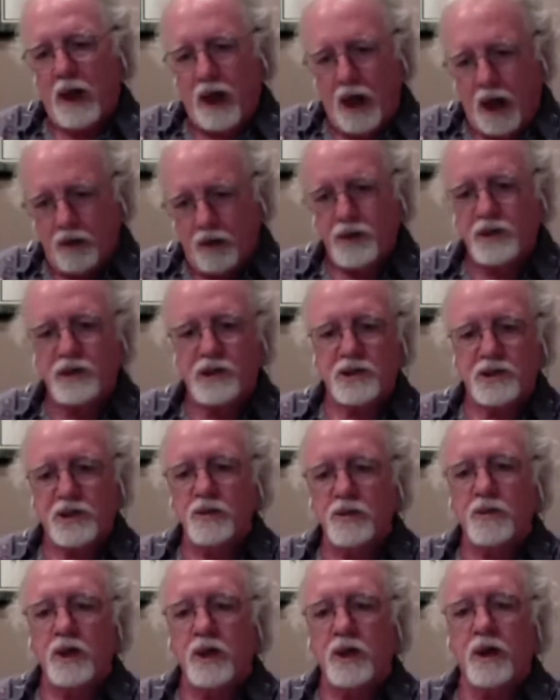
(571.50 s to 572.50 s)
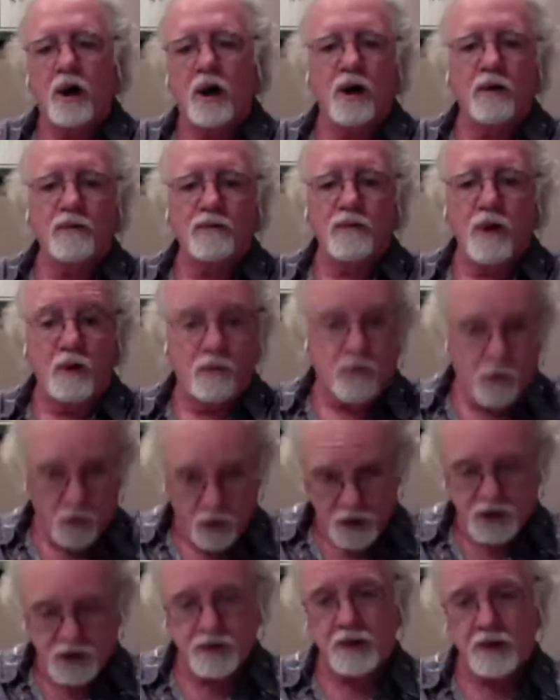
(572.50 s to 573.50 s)
How does the tuning of a
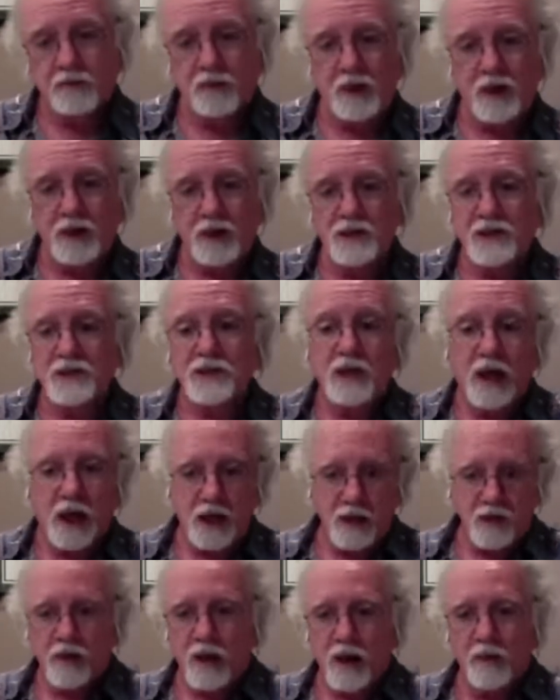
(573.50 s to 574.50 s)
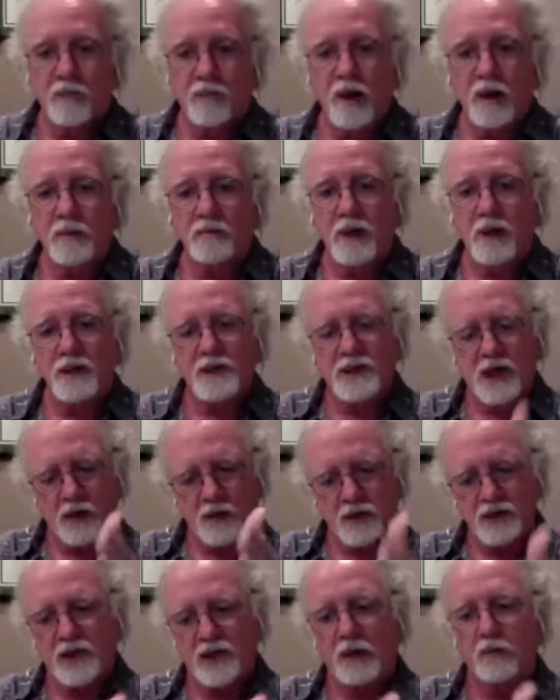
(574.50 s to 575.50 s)
4 string bass and your upright bass,
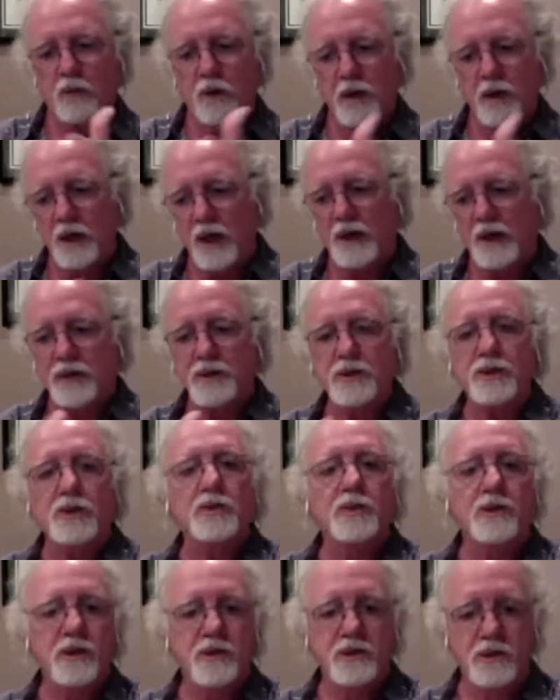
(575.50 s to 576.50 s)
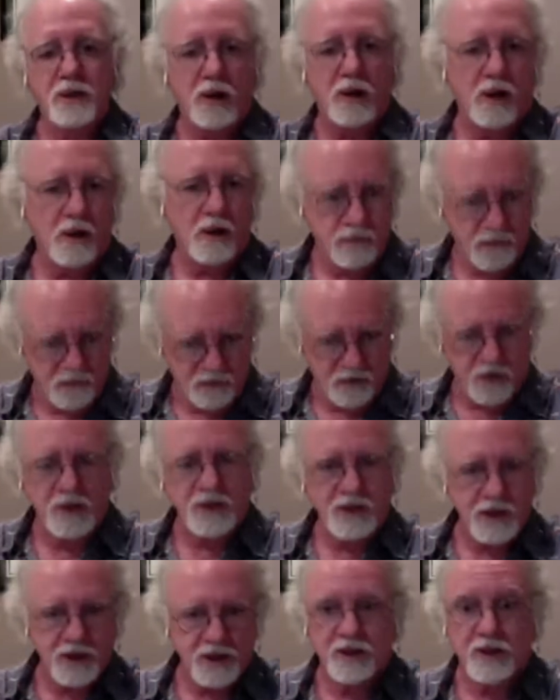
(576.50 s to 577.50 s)
how does that relate to the guitar, for
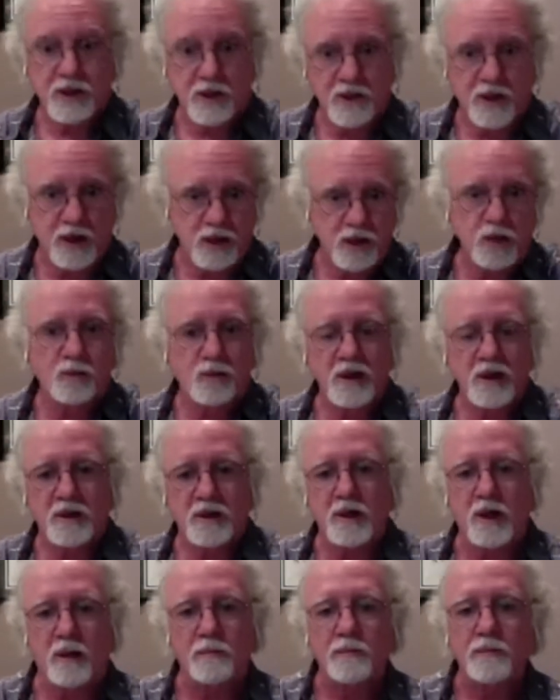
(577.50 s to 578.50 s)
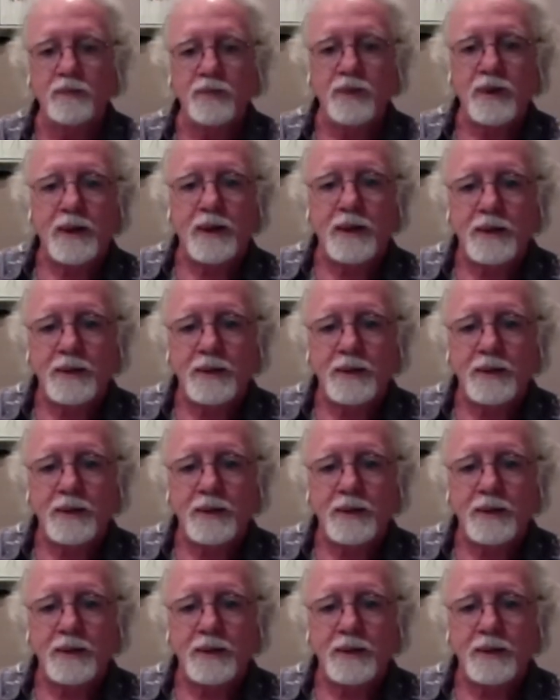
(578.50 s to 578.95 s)
instance, that you picked up?